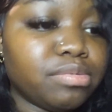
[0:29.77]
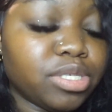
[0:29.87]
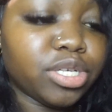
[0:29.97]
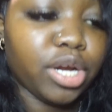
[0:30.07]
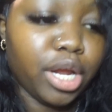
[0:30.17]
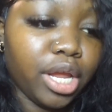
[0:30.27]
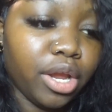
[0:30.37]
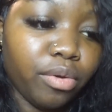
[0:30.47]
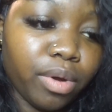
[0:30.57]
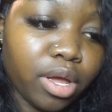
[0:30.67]
it's your girl
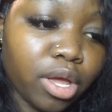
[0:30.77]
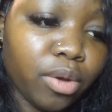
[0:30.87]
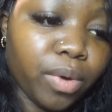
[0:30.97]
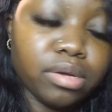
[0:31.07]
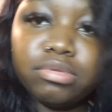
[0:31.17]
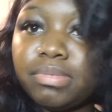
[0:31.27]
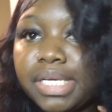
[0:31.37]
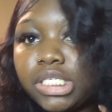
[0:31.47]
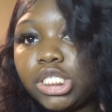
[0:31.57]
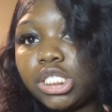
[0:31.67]
Kira. Welcome to
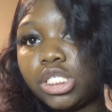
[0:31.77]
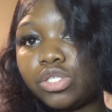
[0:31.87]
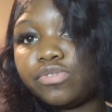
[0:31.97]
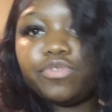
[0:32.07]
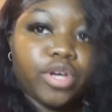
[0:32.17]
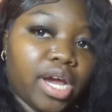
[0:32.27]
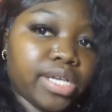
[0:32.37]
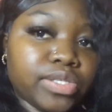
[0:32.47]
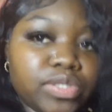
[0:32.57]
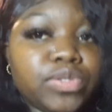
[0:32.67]
my channel. If you
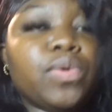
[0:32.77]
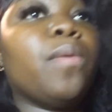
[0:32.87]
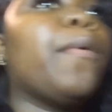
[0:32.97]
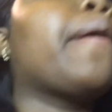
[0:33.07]
guys are new, and